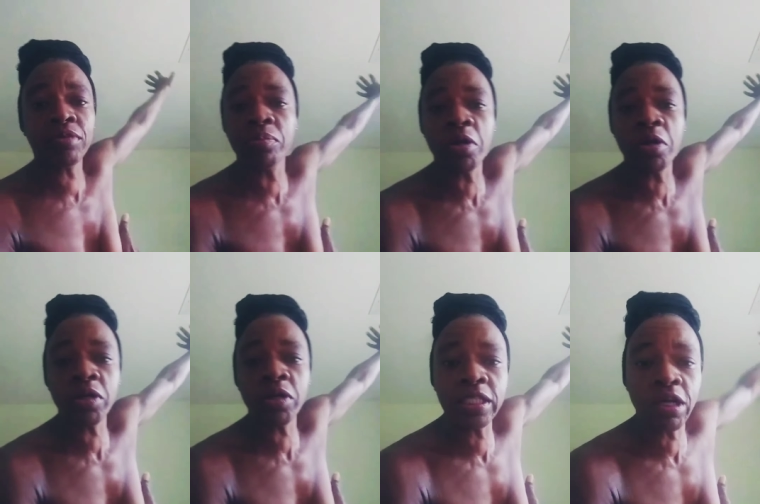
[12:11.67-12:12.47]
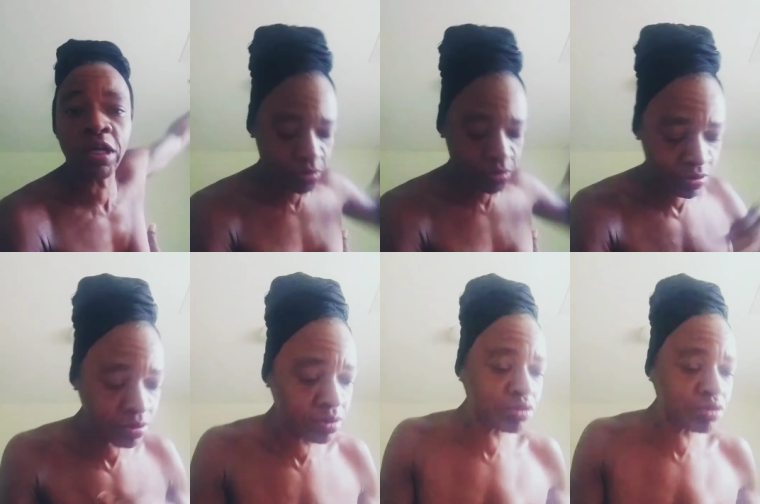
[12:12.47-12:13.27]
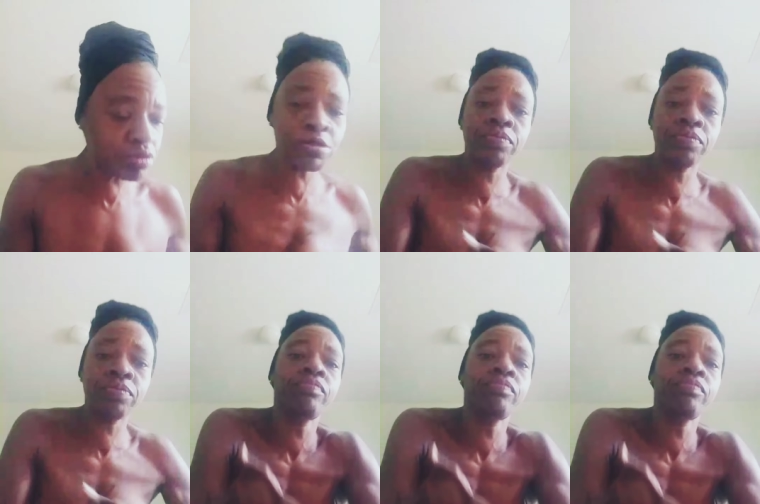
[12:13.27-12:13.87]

with the burgundy curtain dream,